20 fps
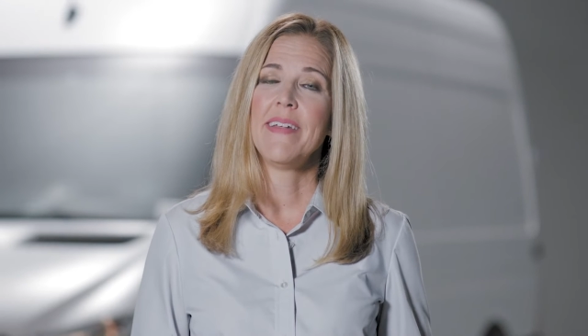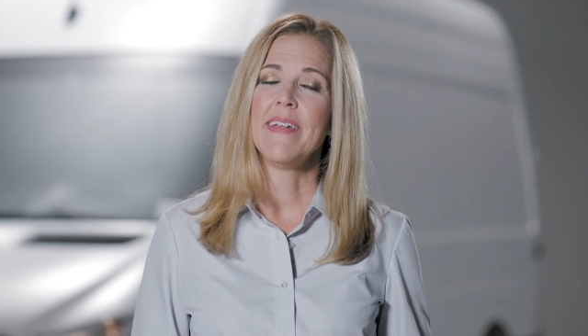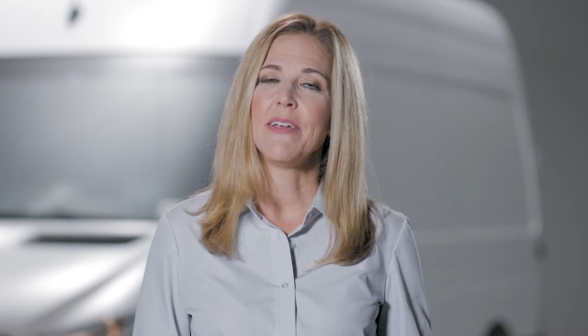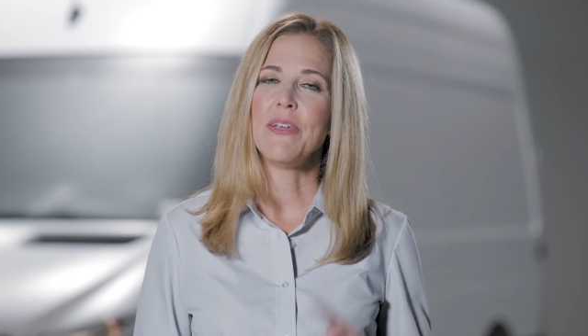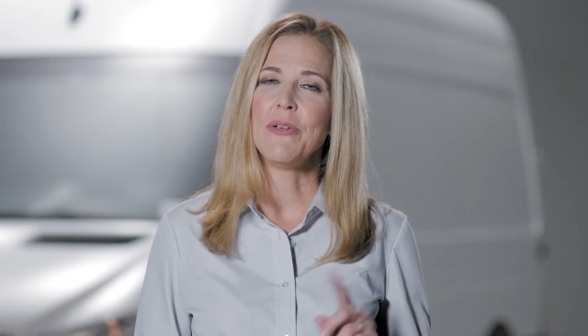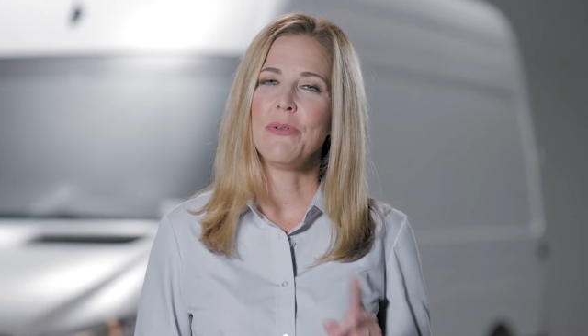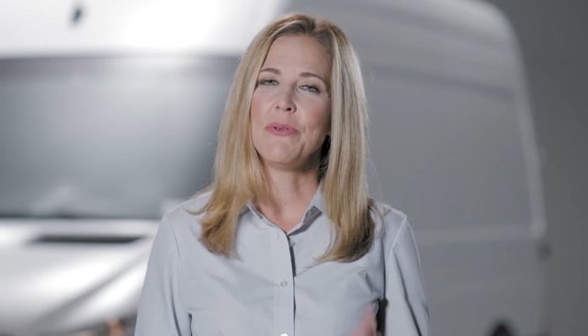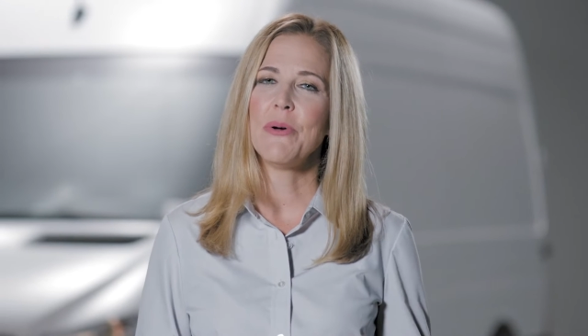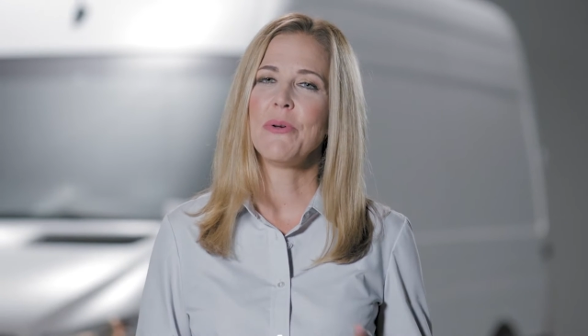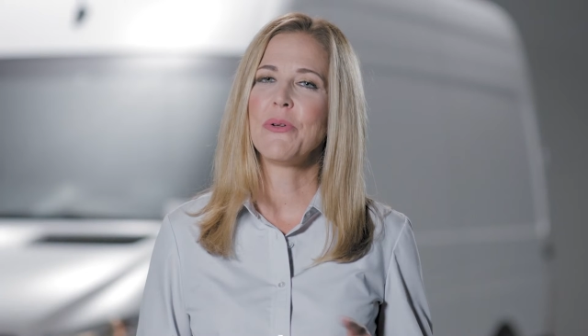
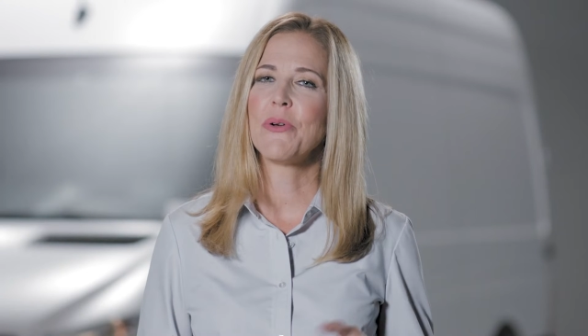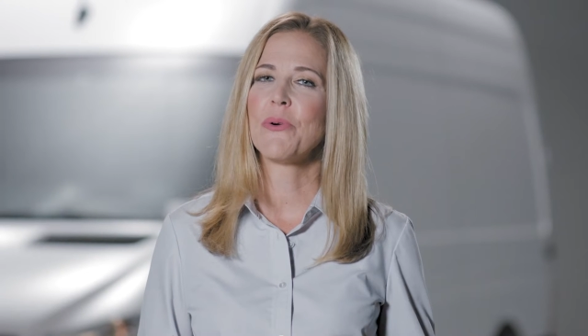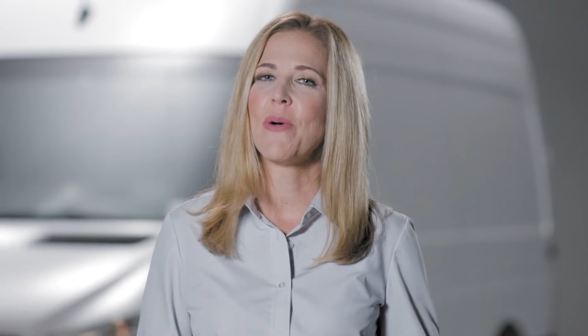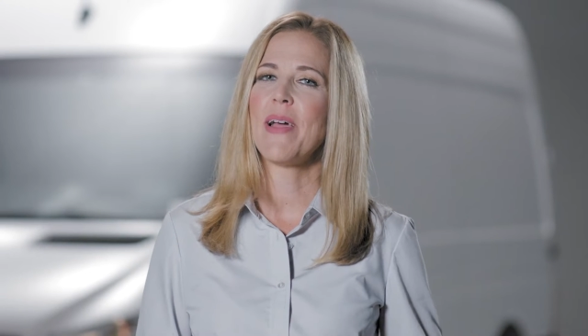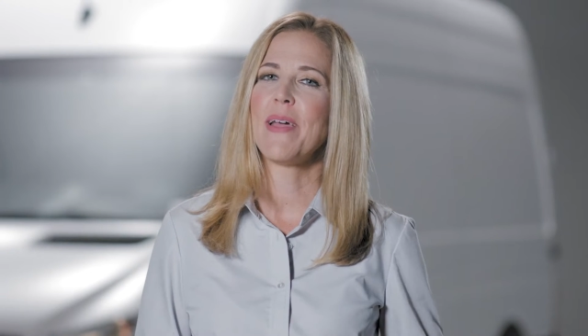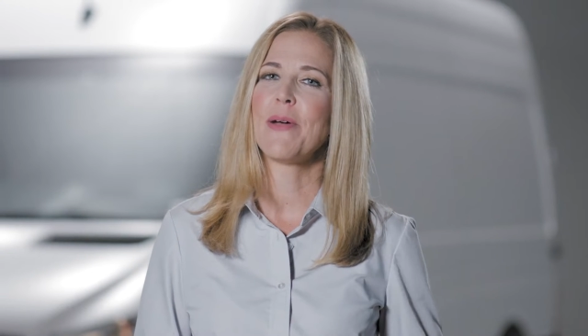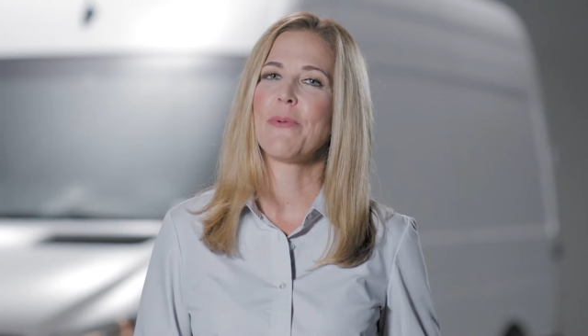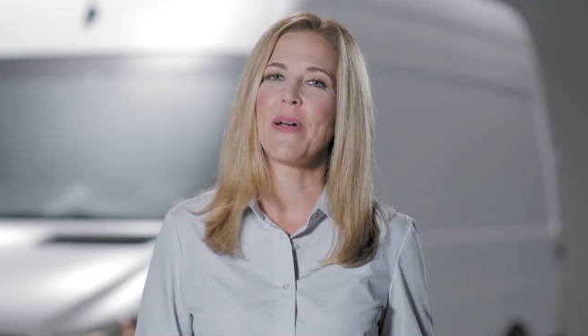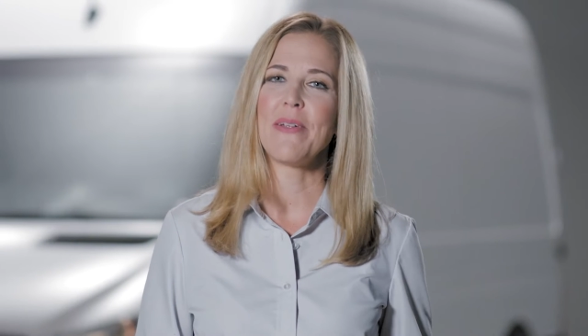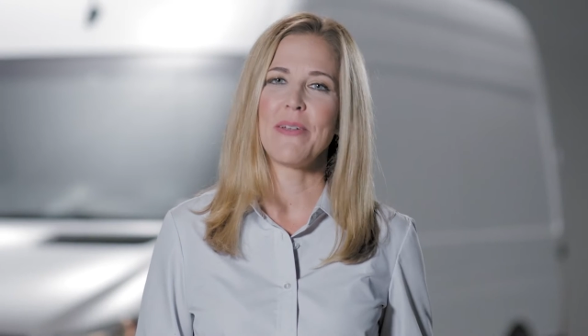Now, you know your
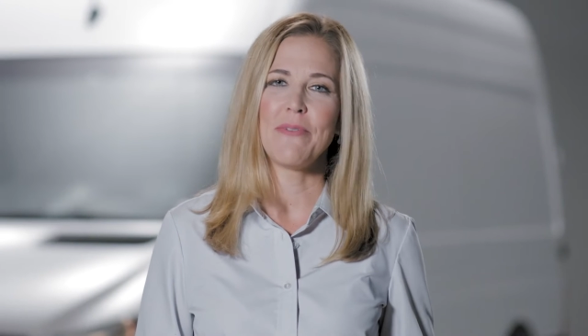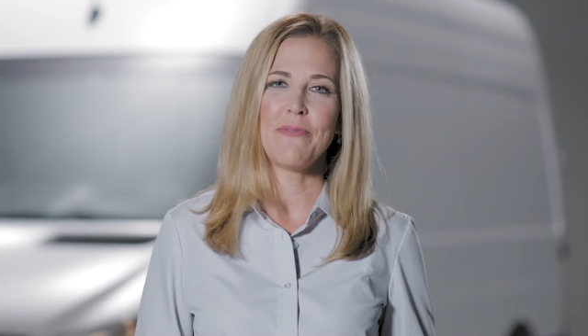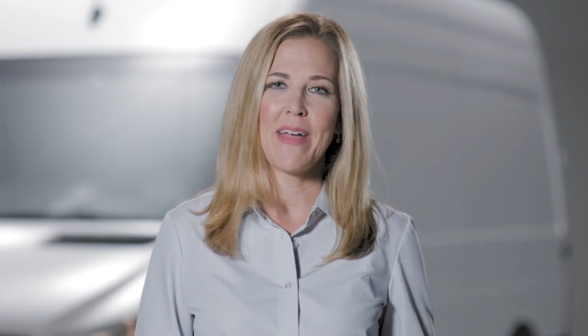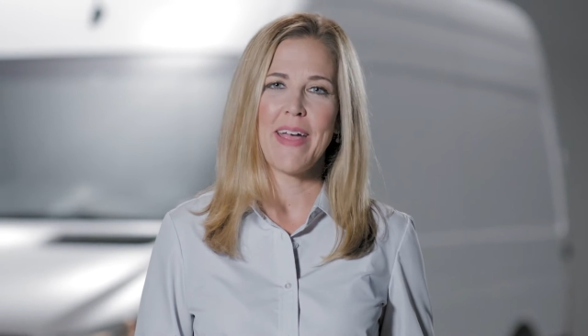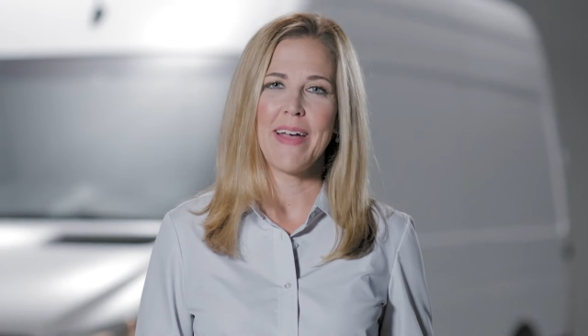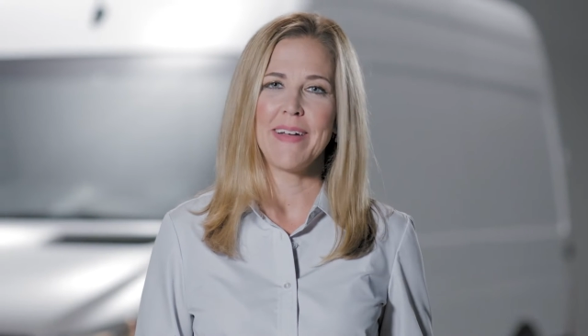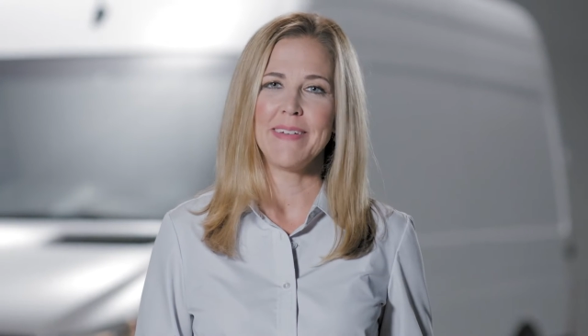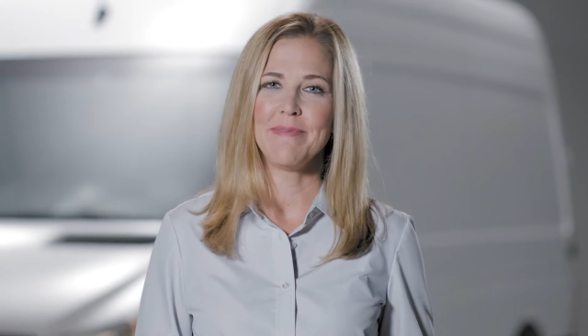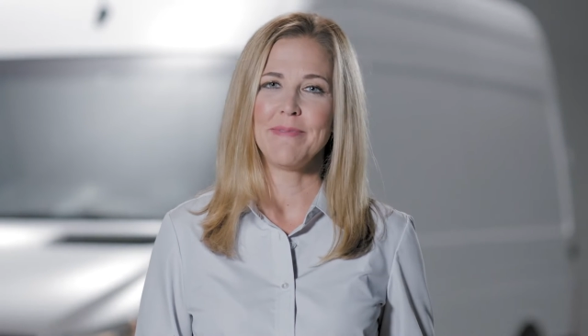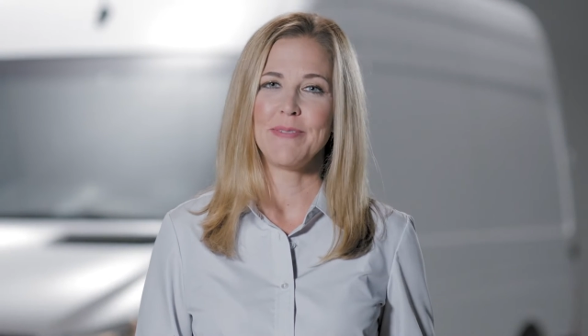way around a
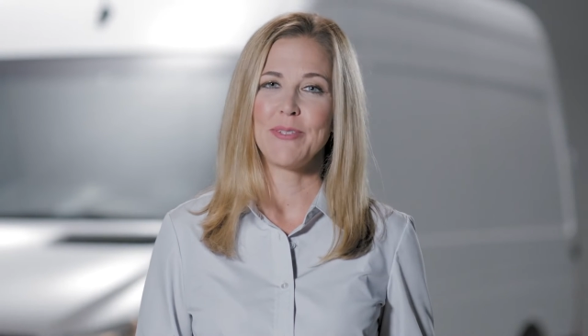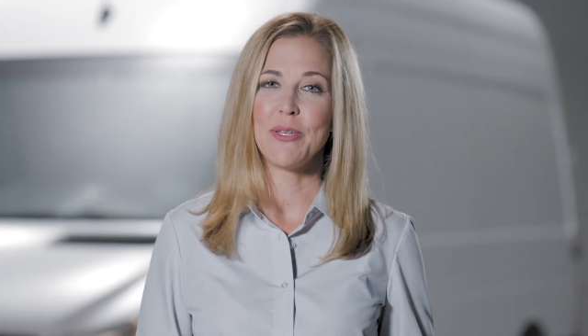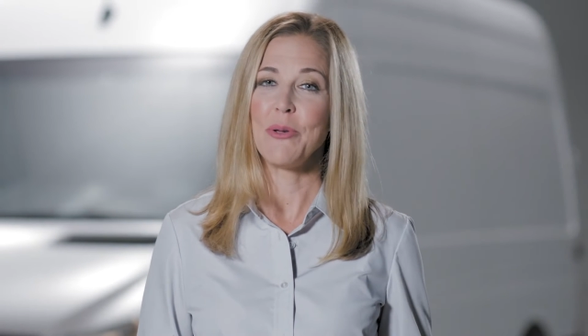van,